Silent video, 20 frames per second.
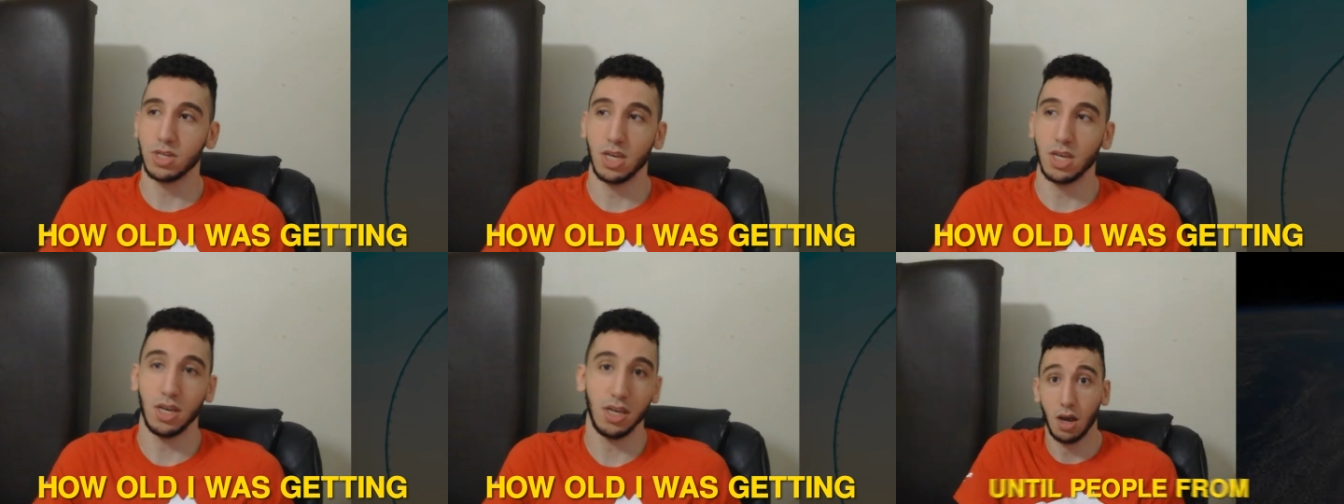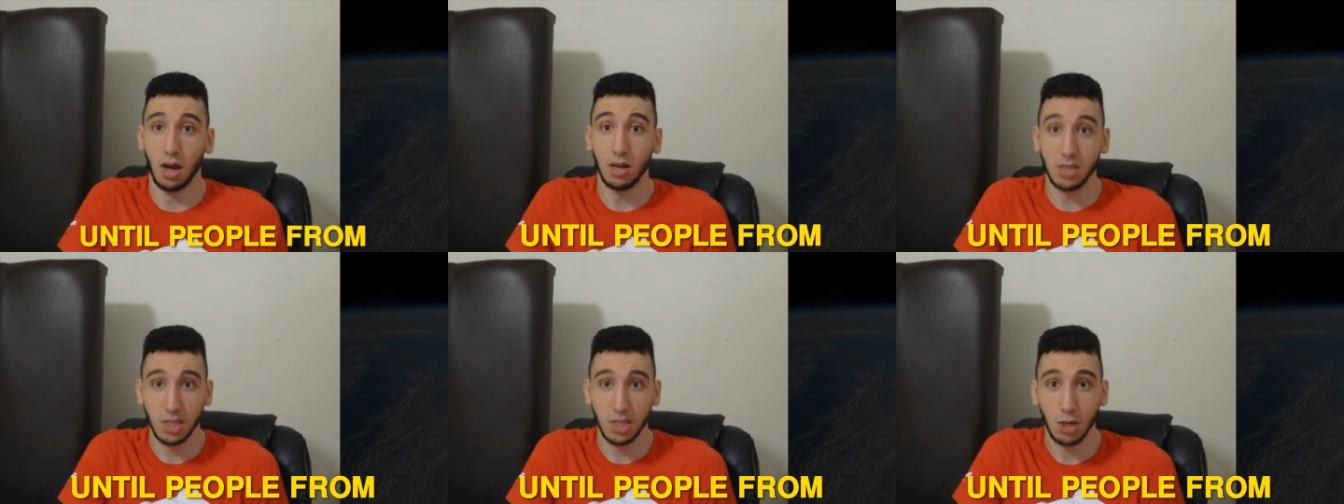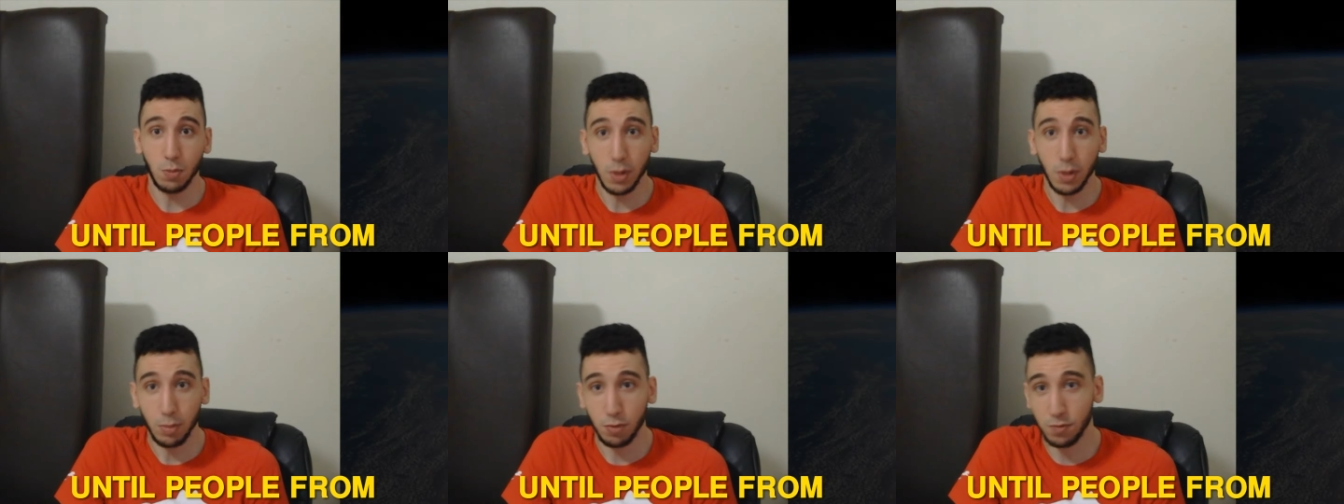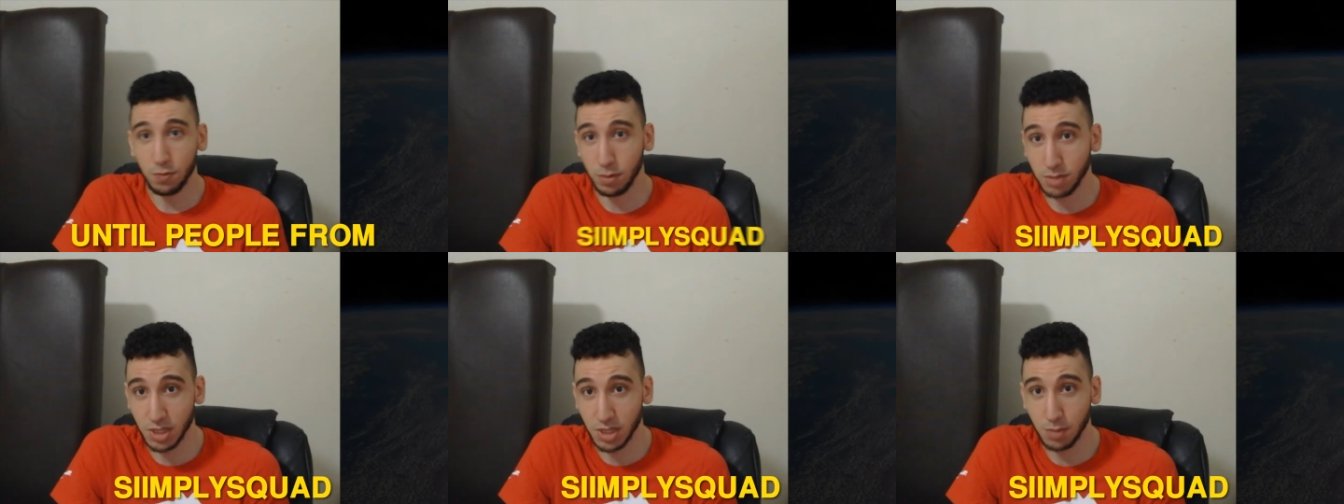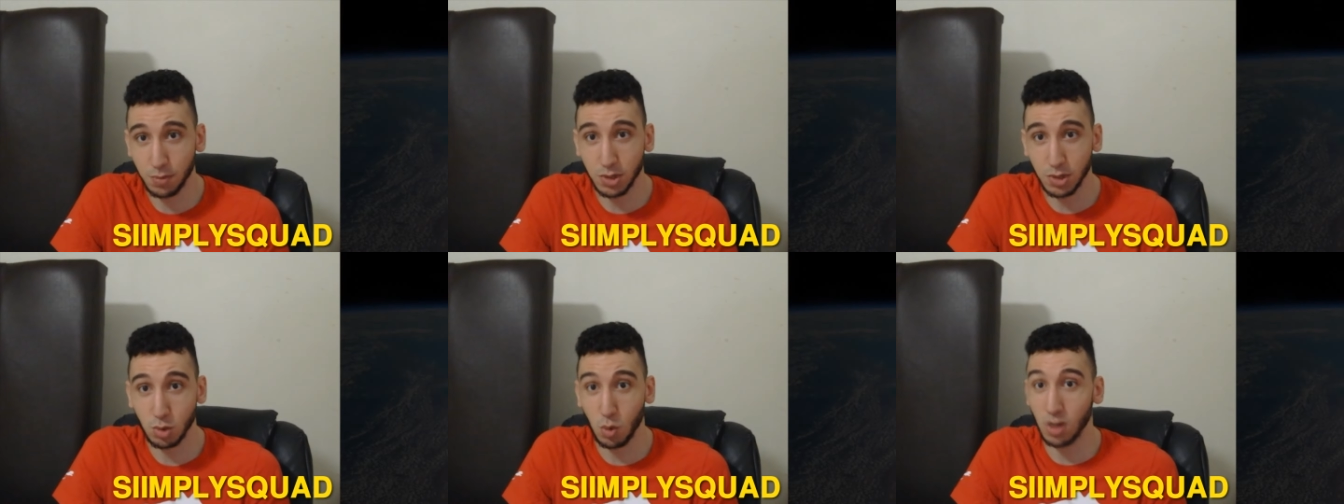getting until people from
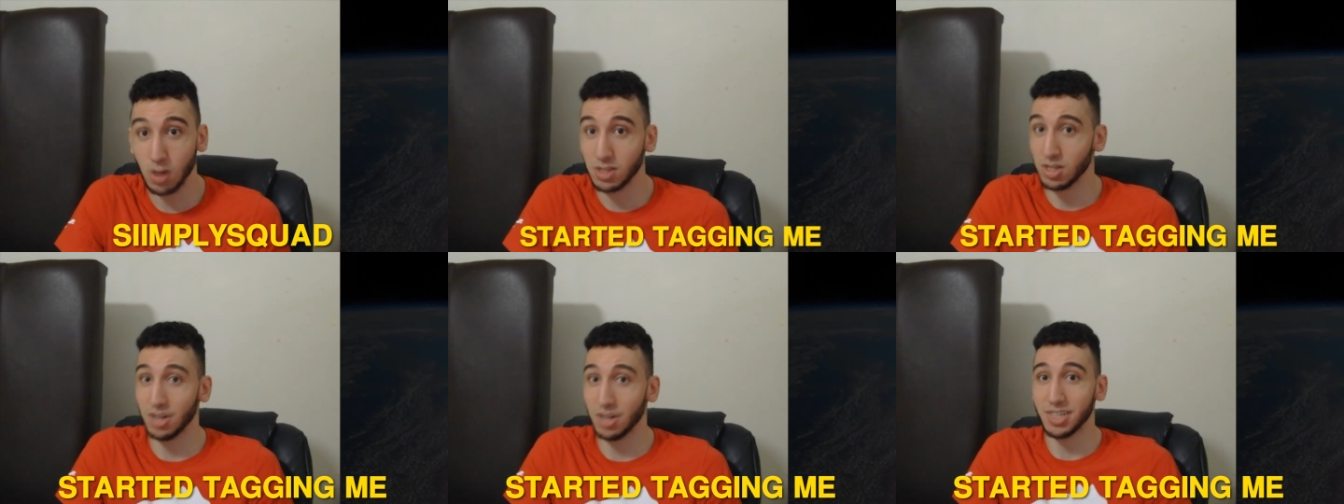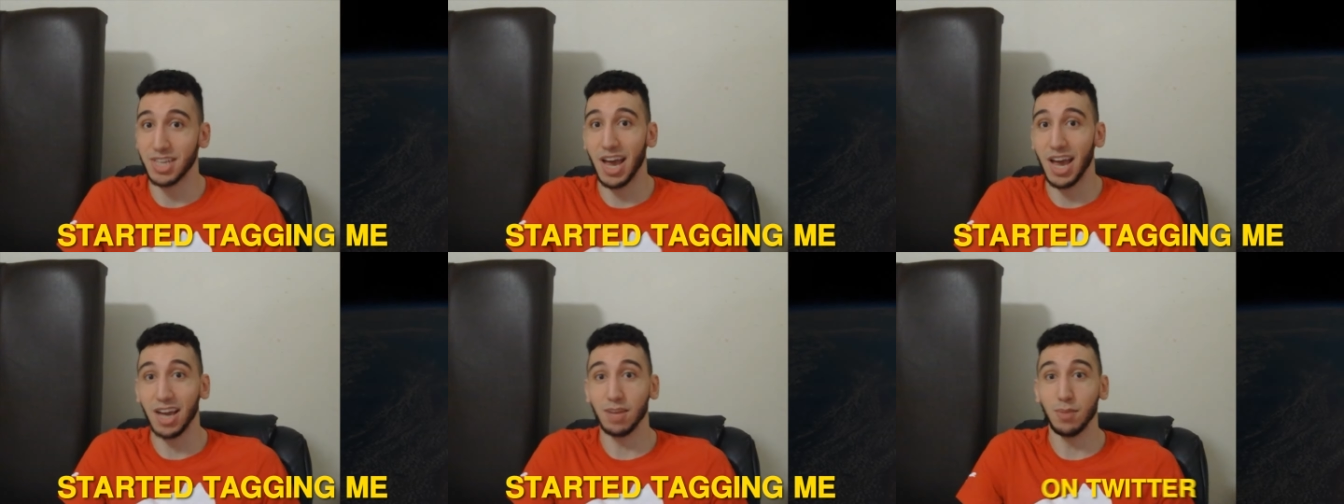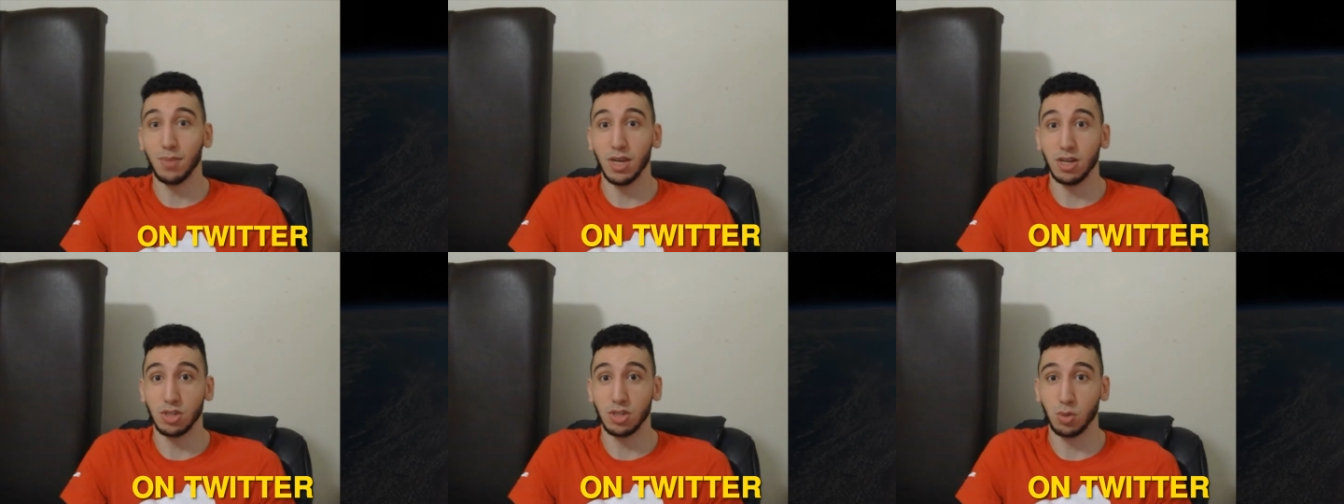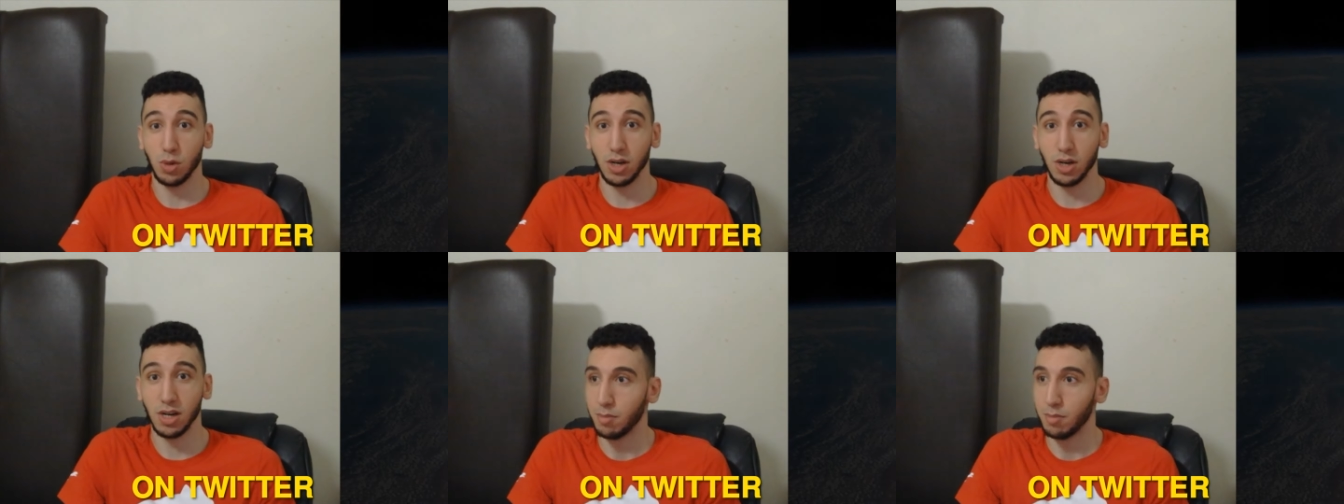Simply Squad started tagging me on Twitter,